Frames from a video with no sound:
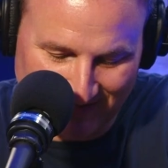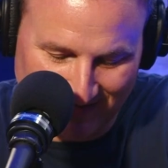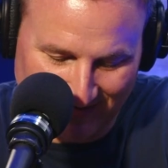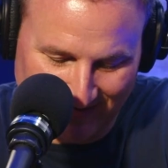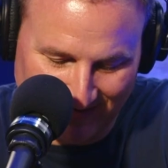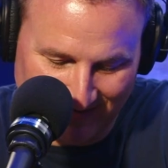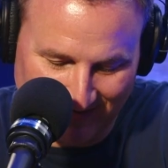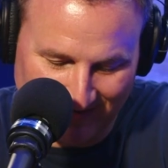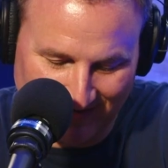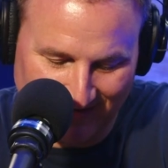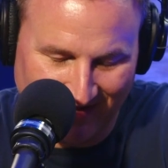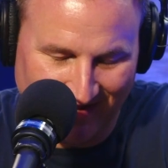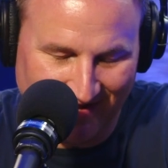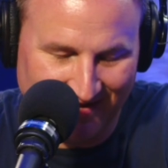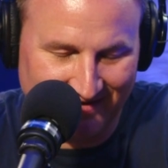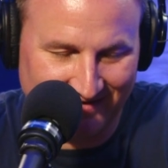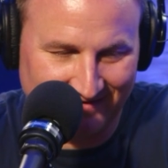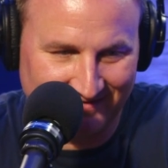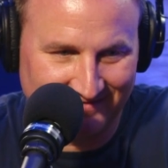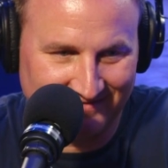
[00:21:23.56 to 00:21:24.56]
that
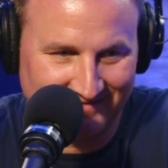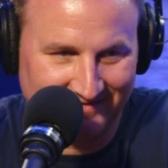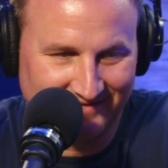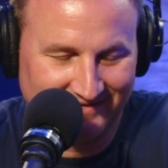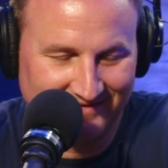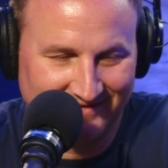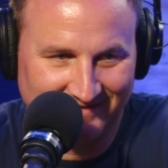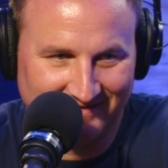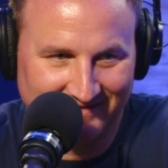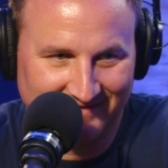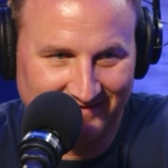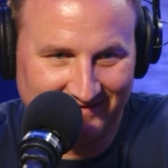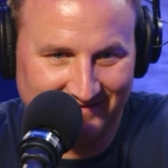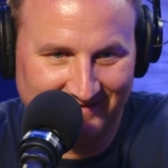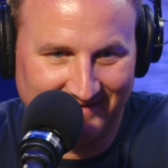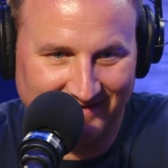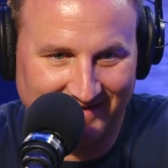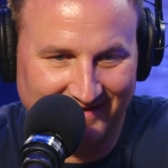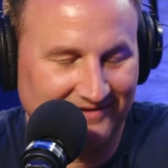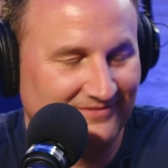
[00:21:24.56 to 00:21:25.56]
I
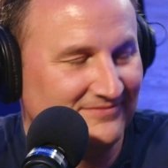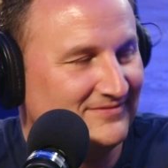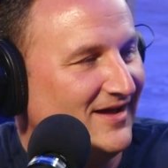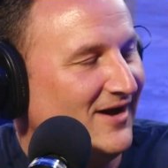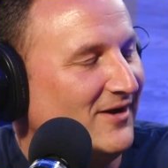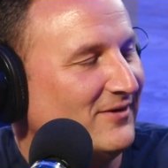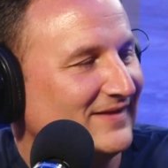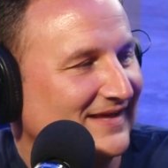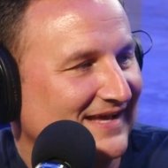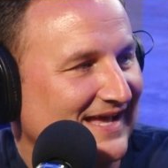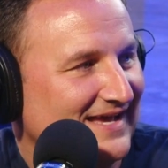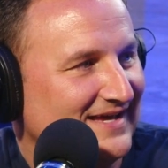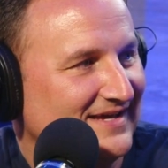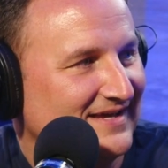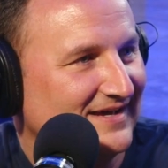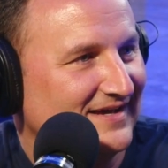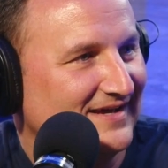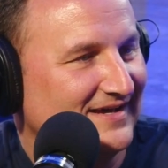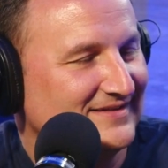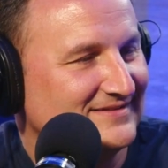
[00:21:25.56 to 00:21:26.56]
don't know, like
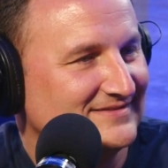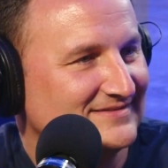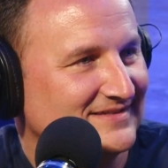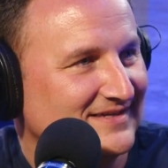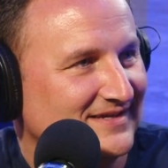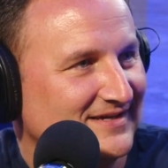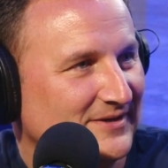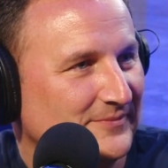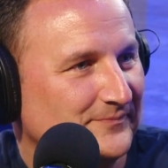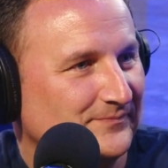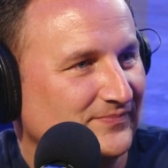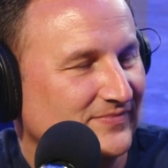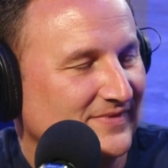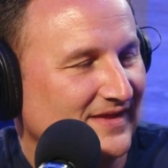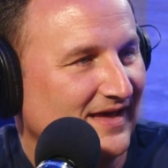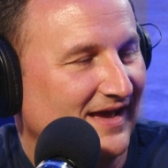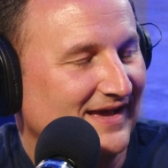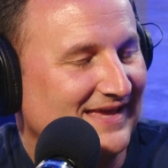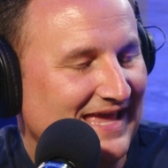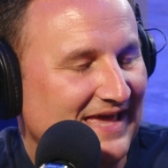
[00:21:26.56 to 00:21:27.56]

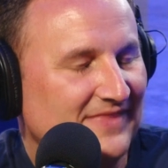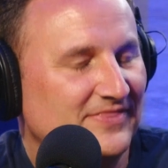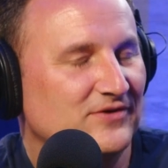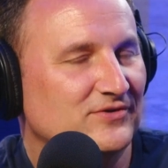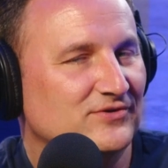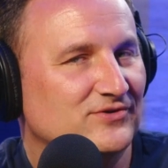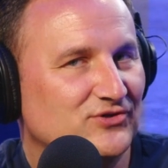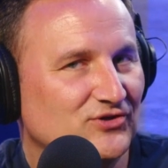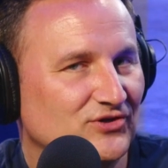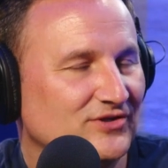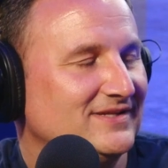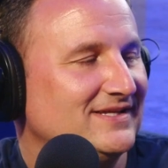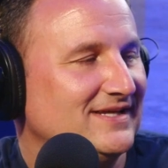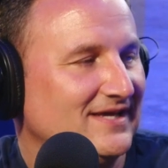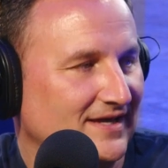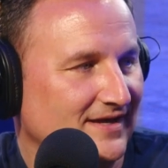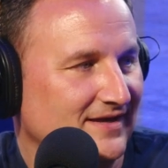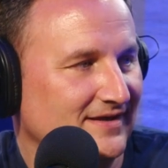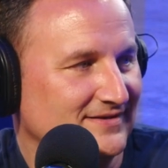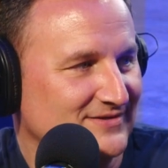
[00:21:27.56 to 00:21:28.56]
again, they're good
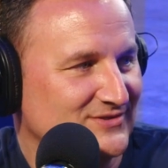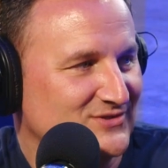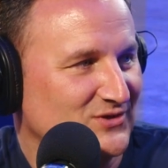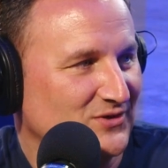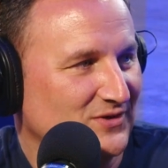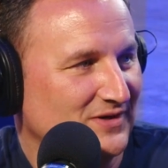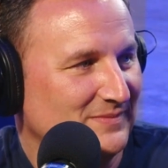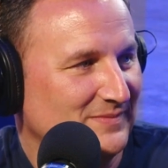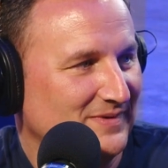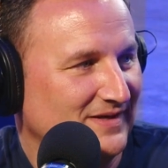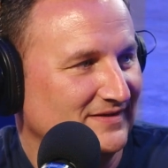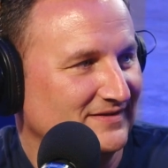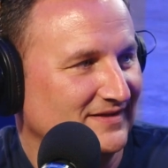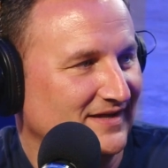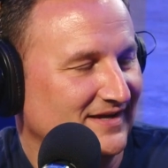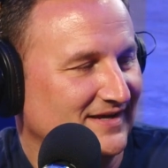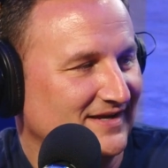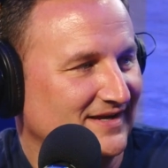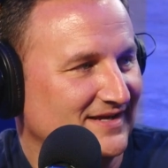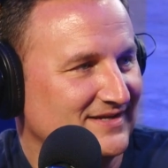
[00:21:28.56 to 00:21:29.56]
kids, you know what I mean?
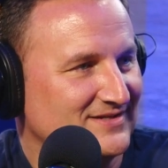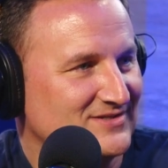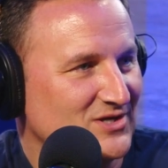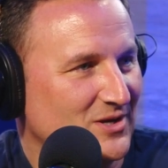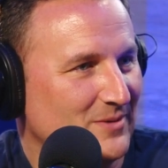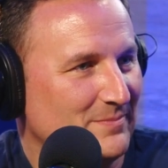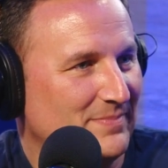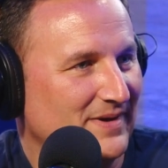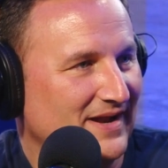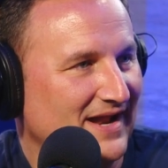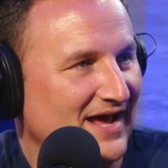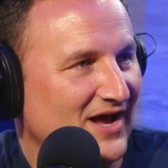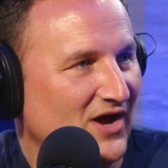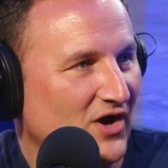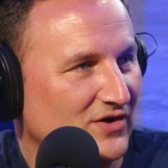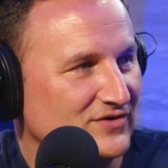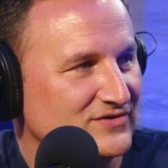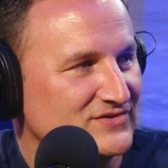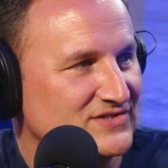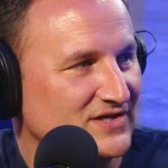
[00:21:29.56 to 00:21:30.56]
Like, and I don't, but I
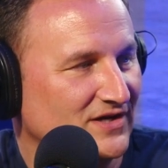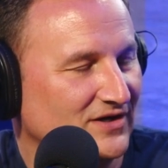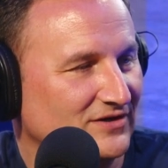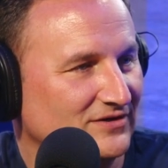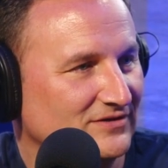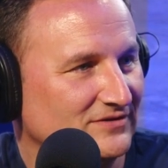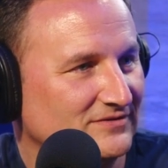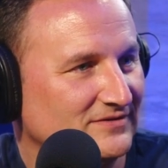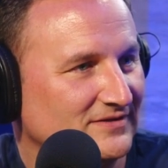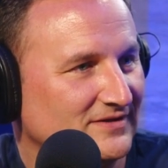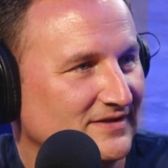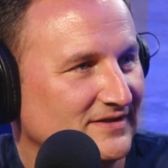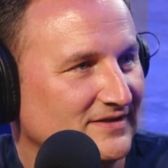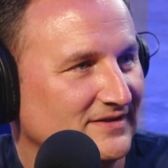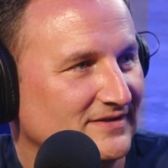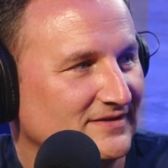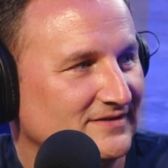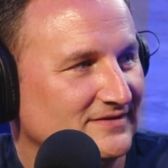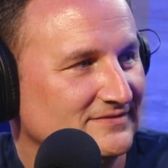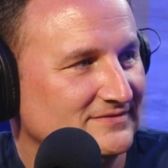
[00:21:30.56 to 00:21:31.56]
also,
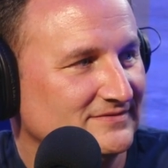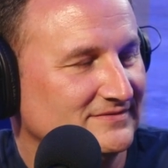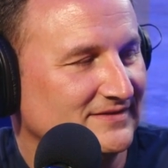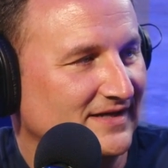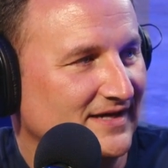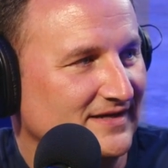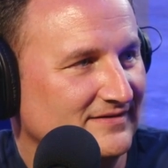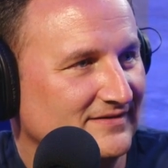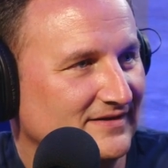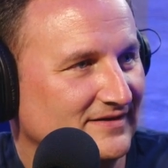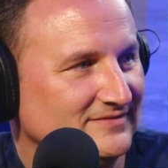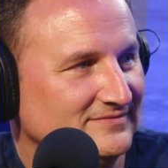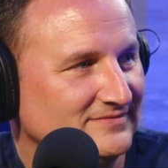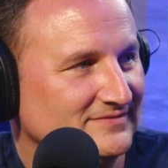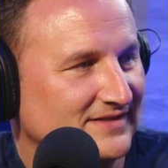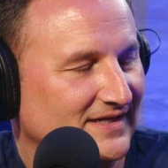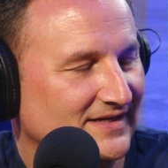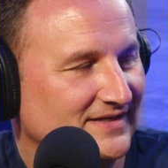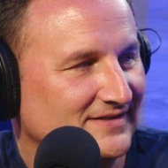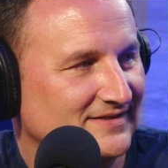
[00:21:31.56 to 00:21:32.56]
I don't know,
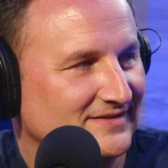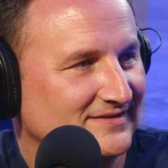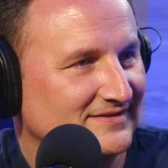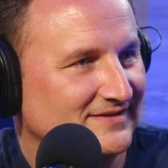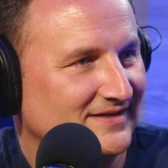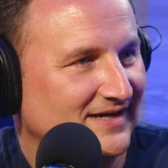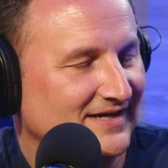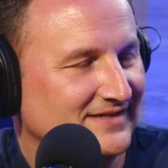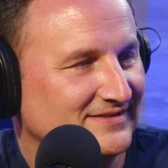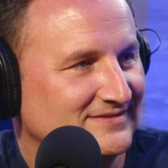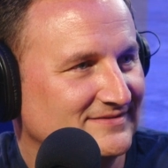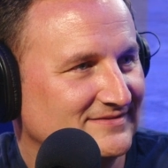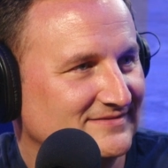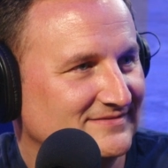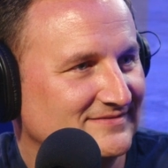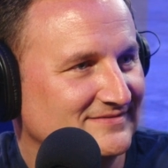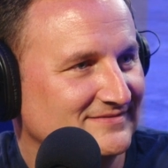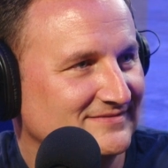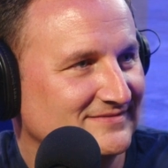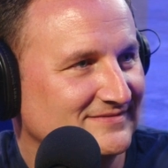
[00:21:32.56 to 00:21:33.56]
like,
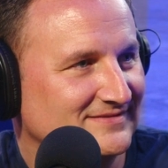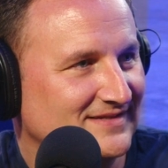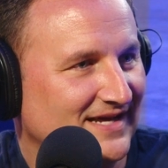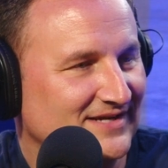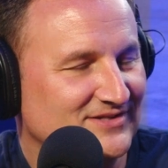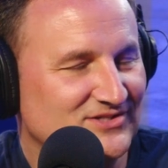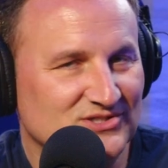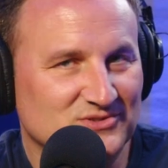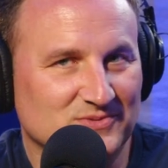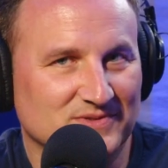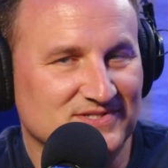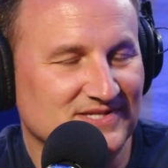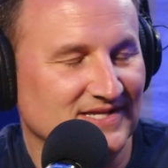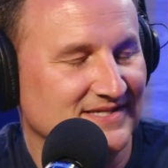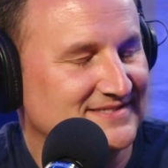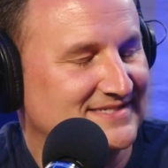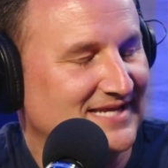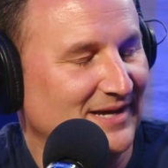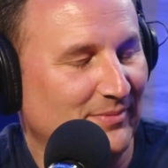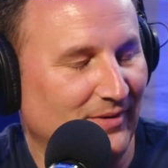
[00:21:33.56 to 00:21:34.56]
I just wish
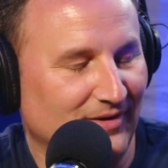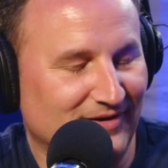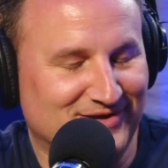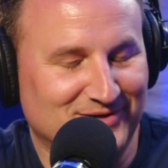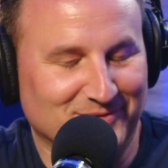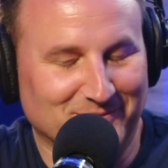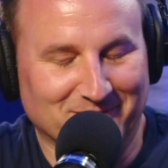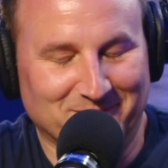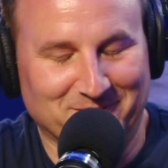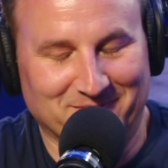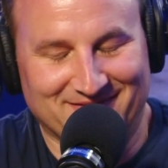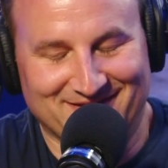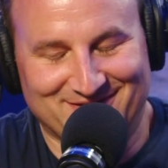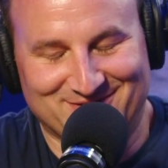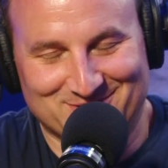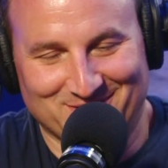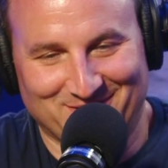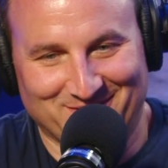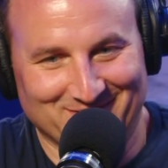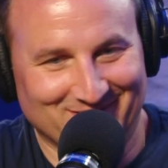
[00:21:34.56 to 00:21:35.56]
they'd stop arguing with
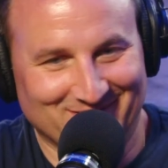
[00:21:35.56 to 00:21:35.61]
each other.